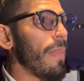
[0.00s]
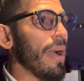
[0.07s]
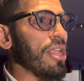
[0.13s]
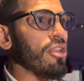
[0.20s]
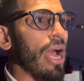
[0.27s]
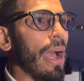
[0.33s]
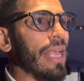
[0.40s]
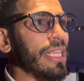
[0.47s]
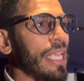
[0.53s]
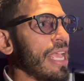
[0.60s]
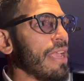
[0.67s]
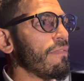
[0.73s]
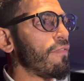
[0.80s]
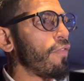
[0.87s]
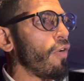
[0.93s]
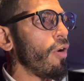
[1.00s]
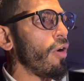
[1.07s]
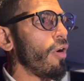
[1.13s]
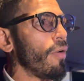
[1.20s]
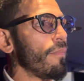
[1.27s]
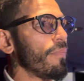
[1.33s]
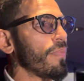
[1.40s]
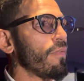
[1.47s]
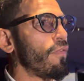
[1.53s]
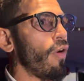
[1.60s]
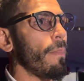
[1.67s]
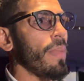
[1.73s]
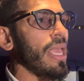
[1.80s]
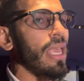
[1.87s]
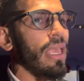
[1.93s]
but you know, I think for
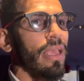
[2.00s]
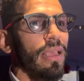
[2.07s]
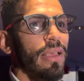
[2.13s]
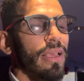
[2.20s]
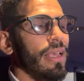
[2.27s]
me,